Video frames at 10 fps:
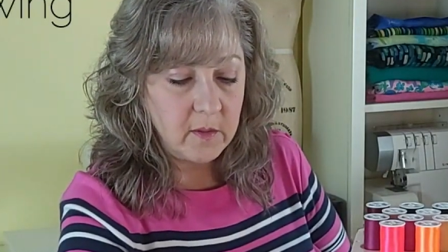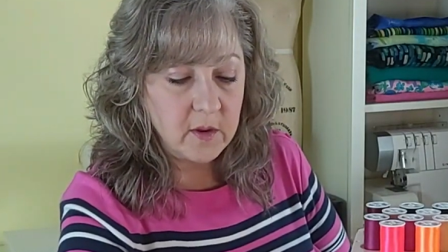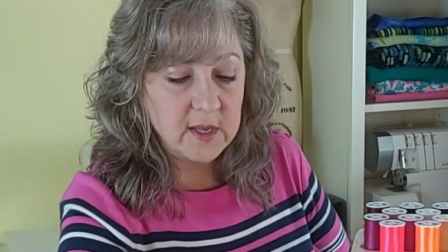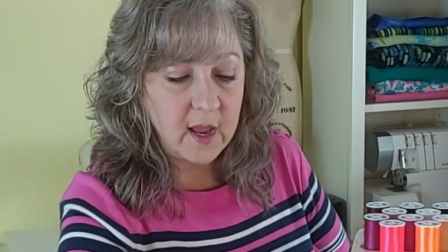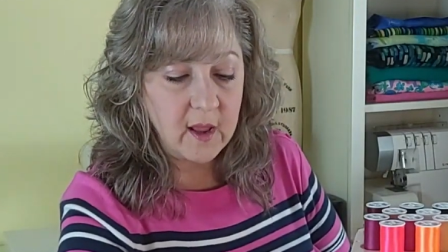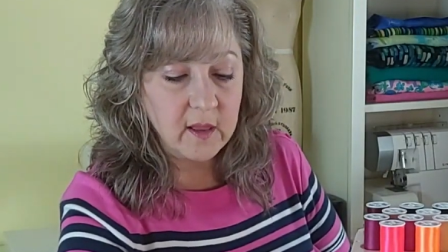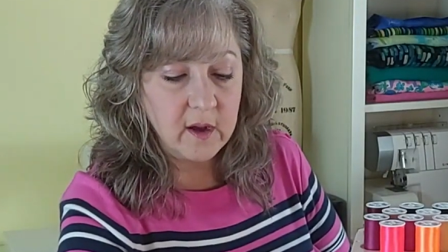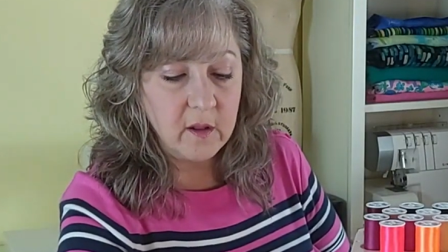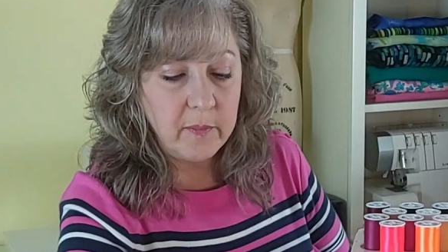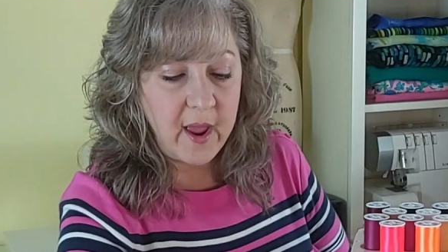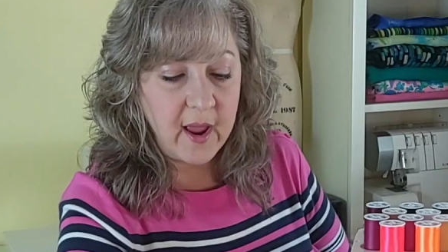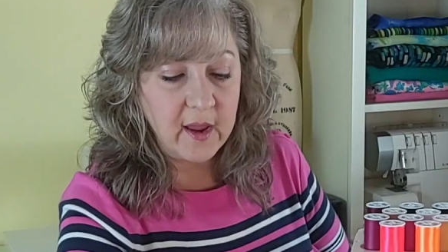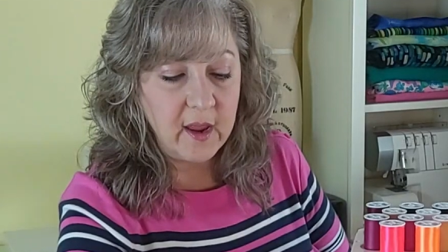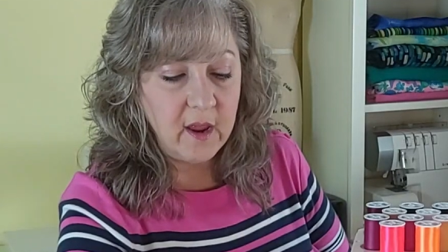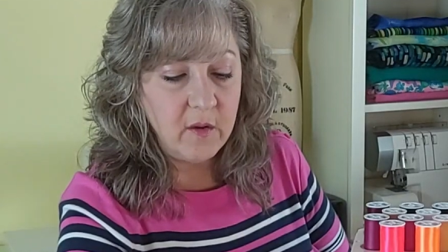Looks like a little
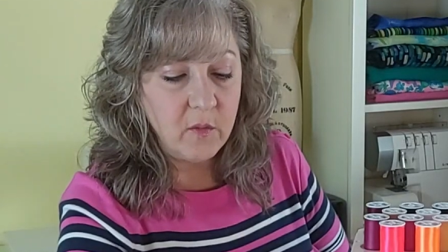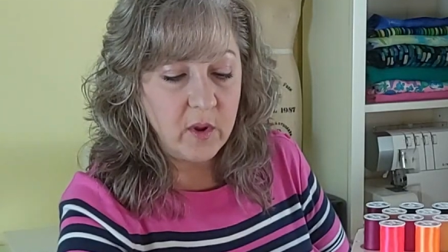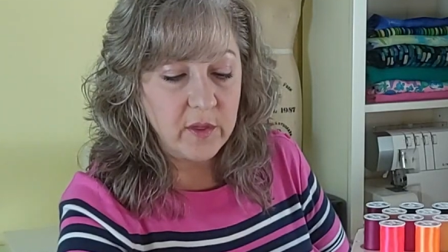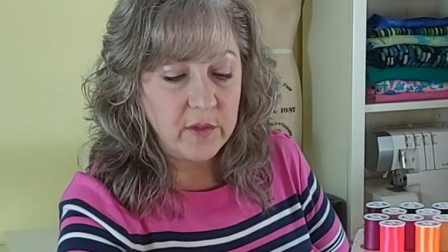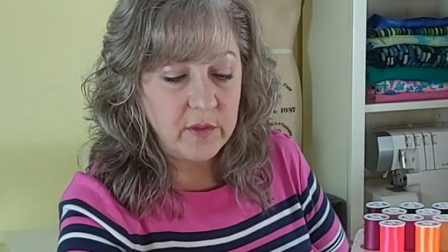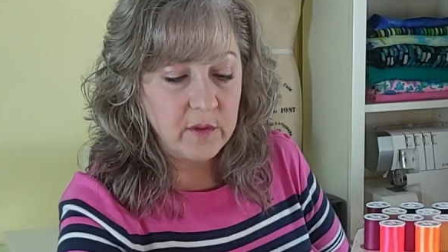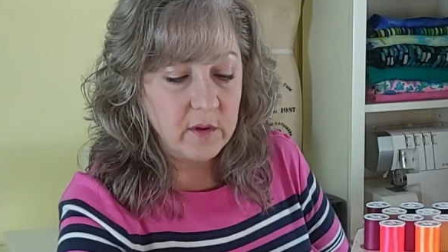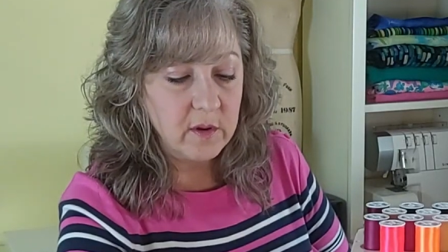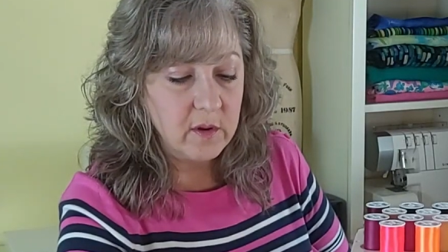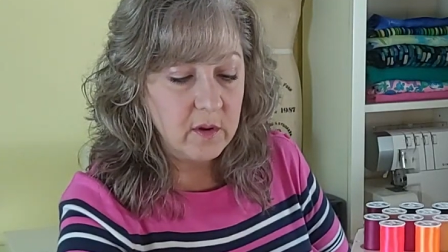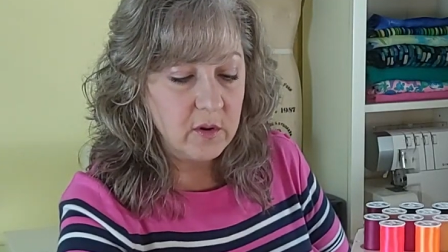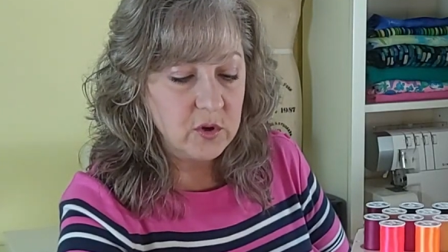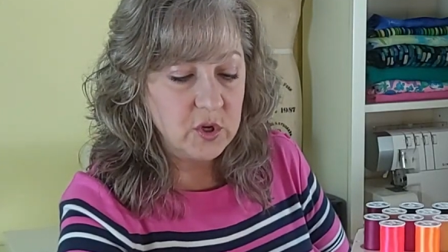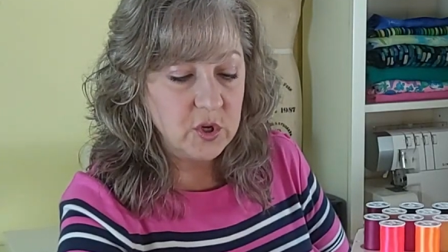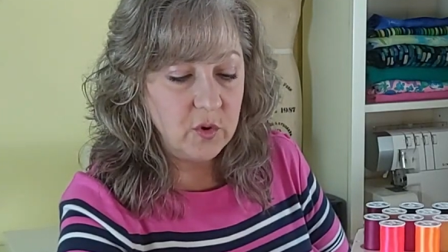baggie with
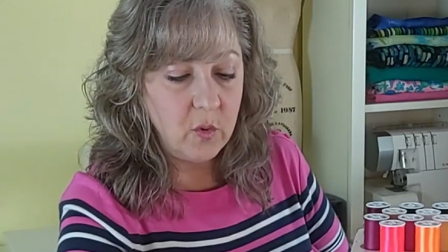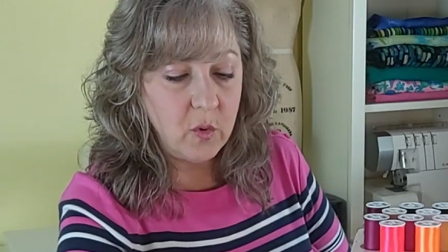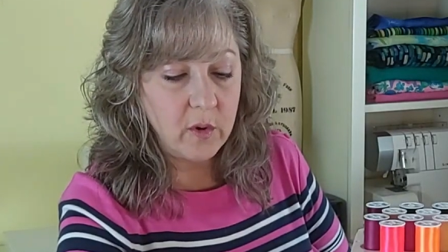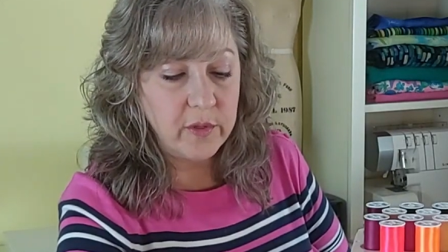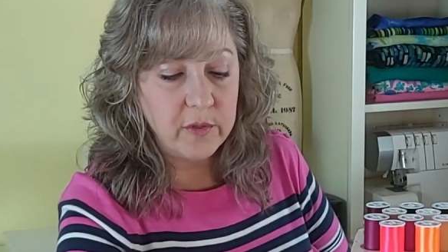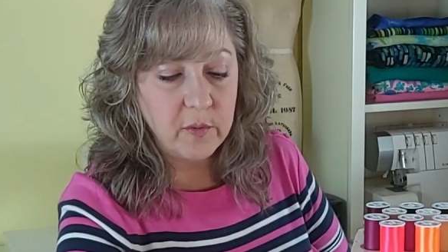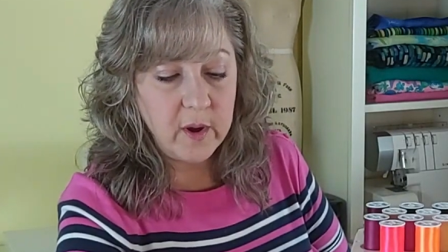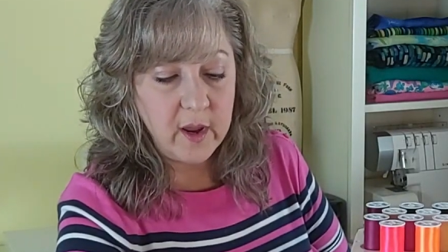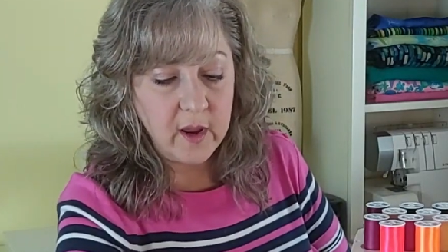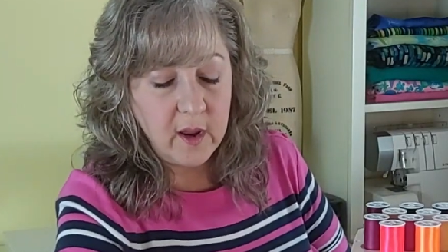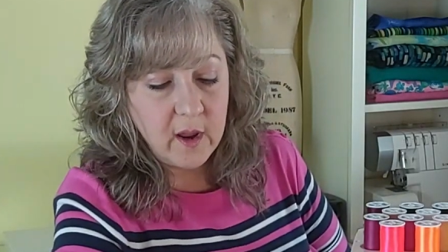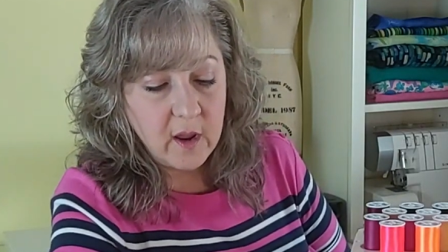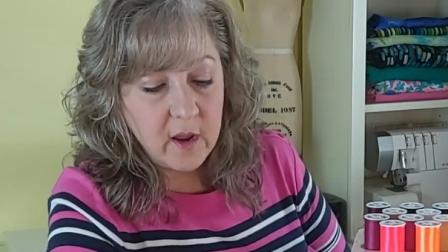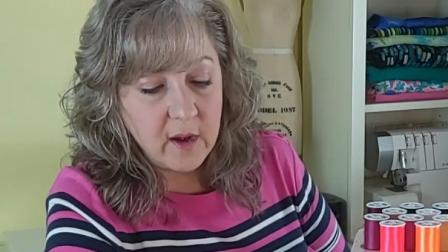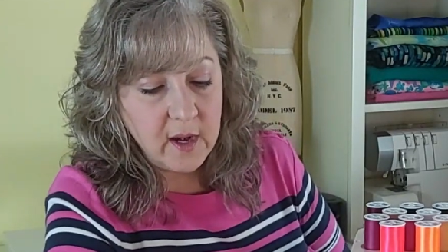2 or 3
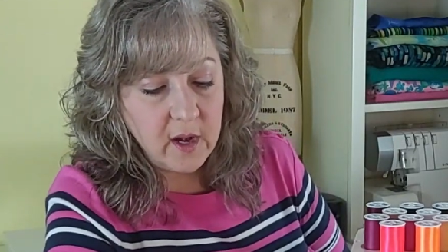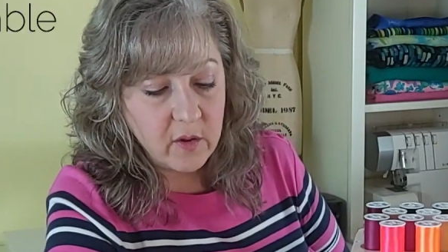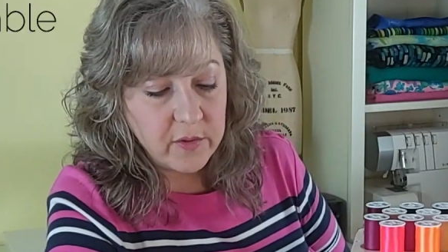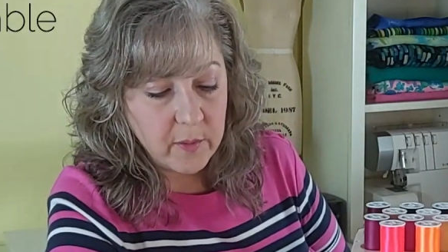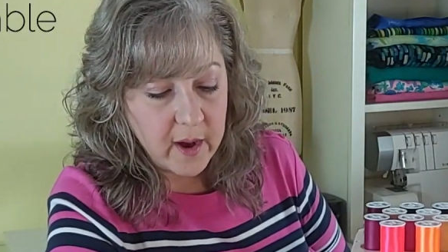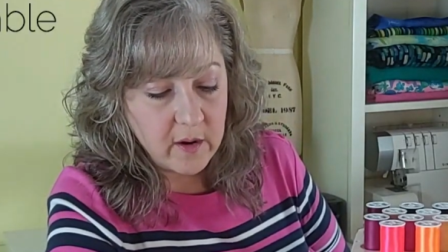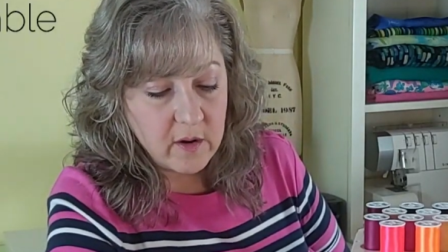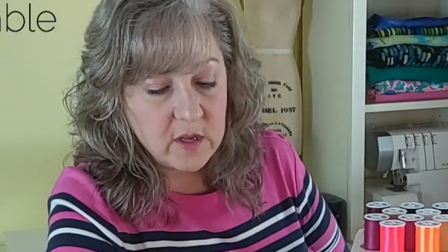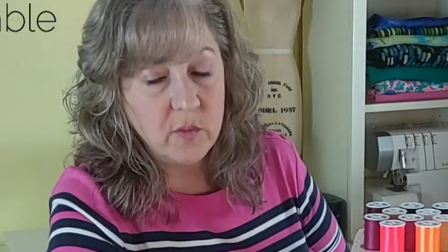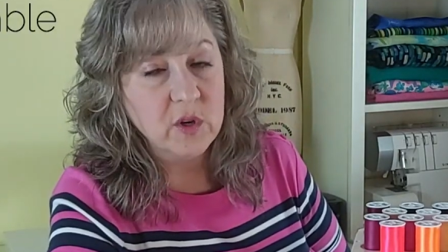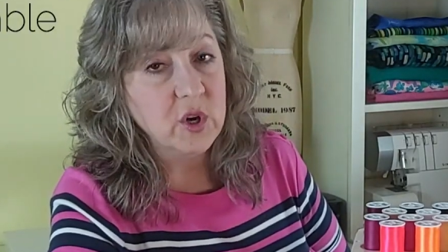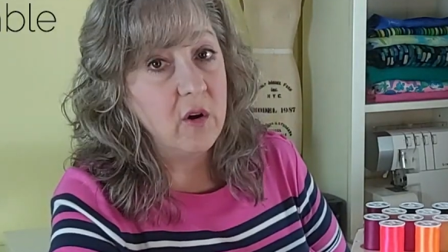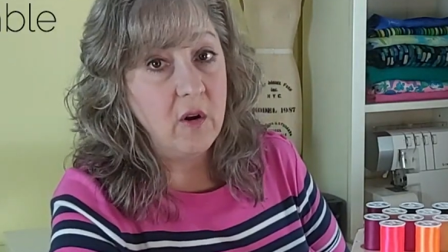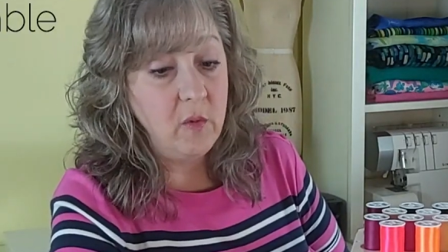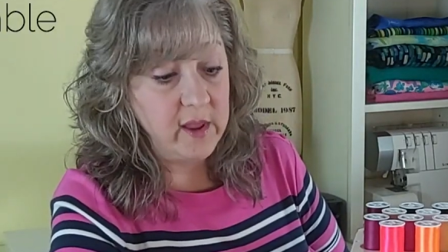needle threaders, which are
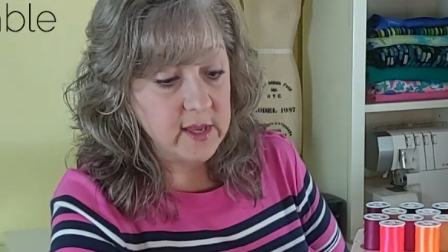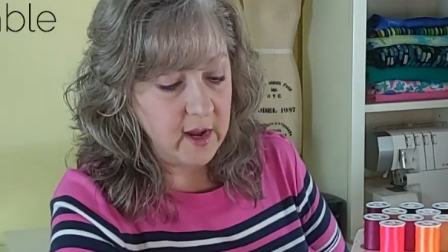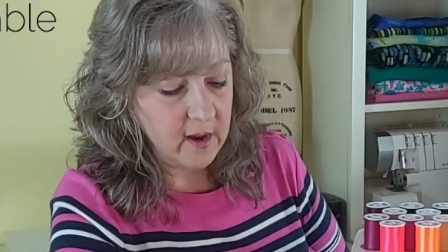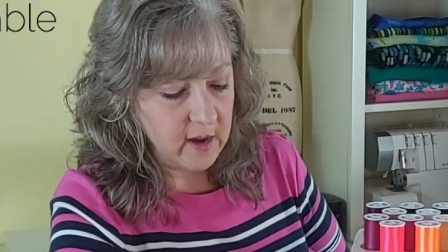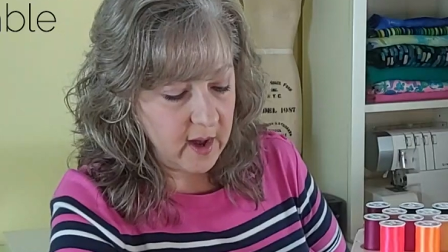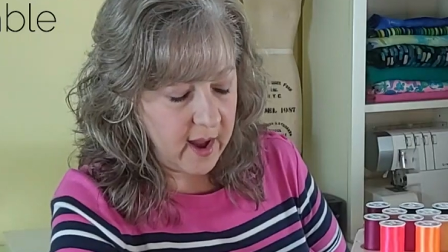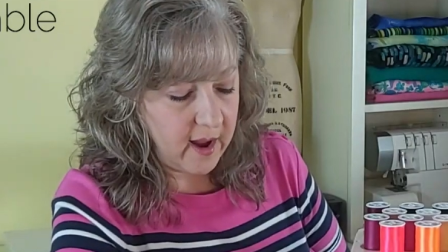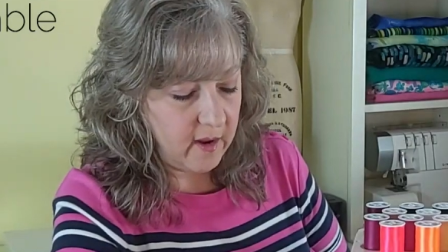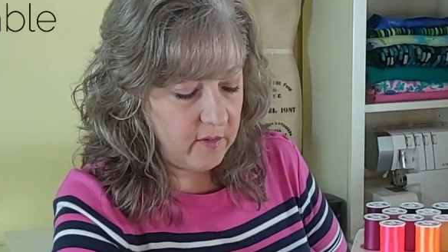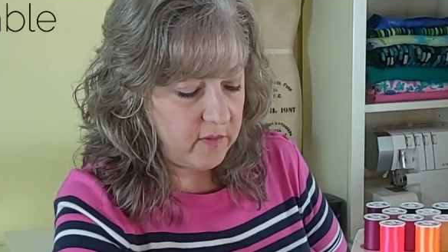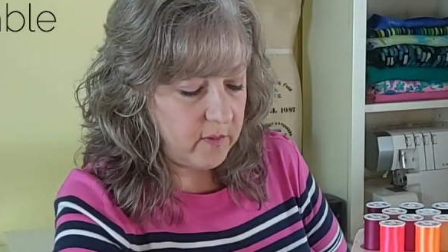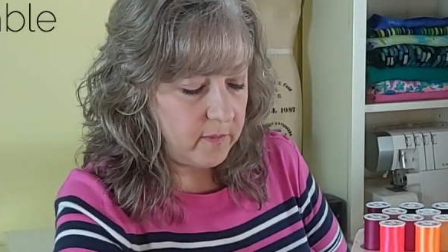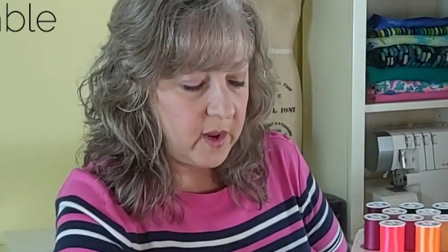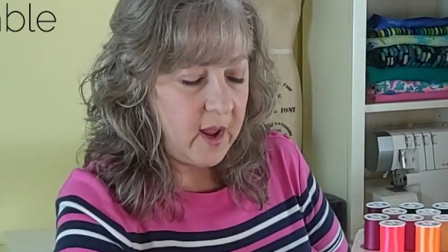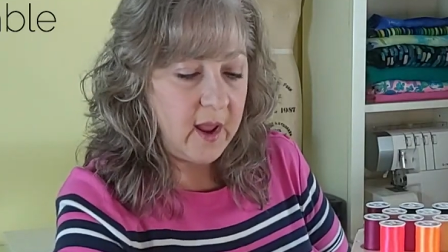always handy to have,
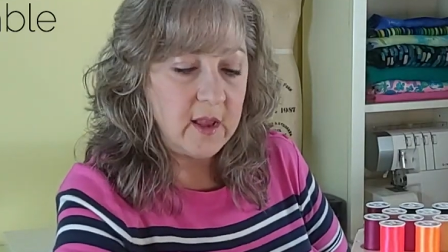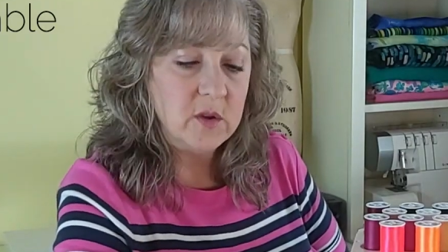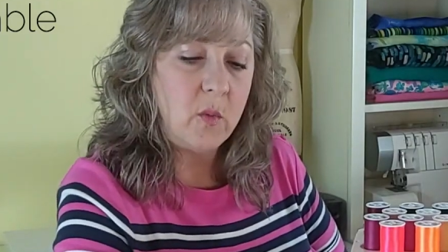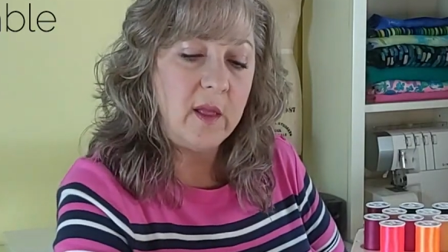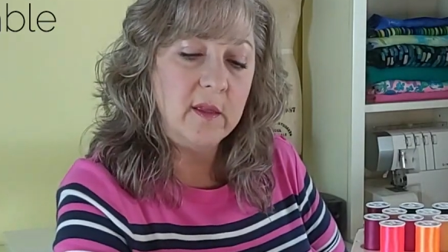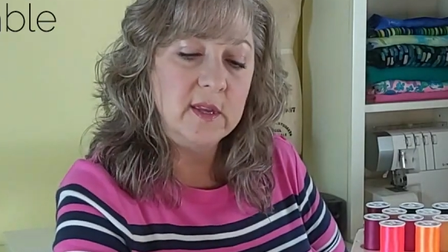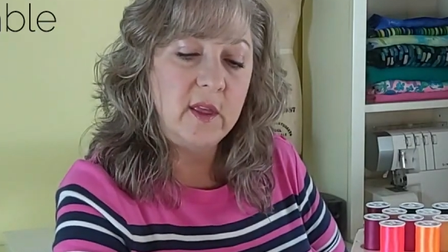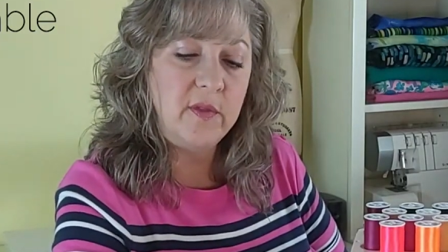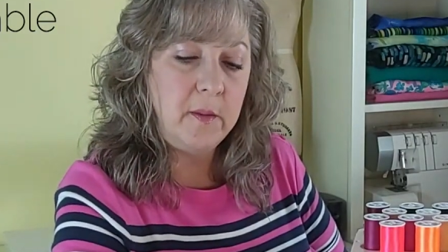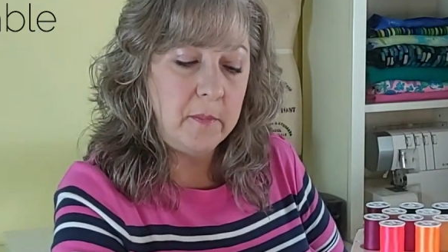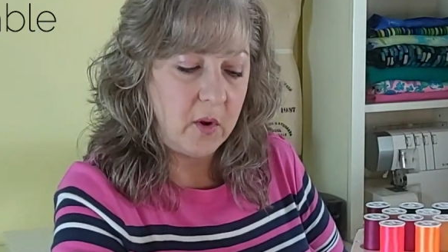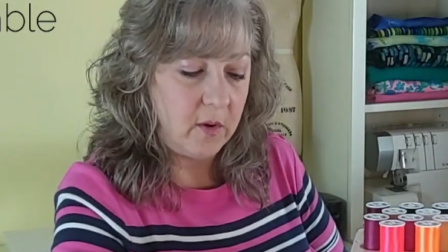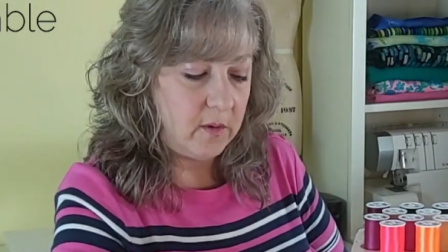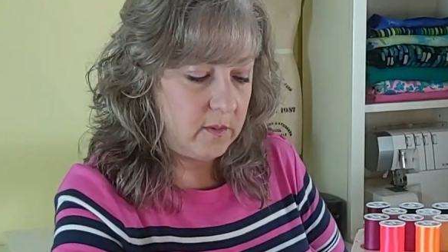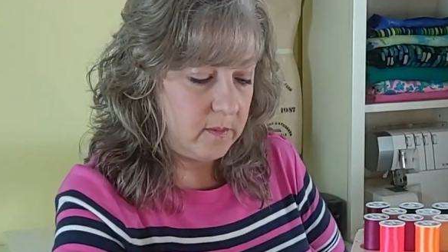as well as a
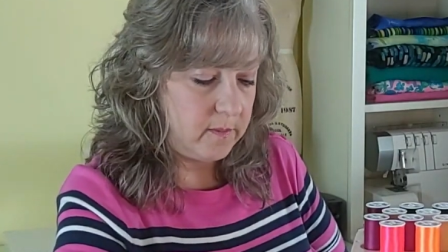thimble.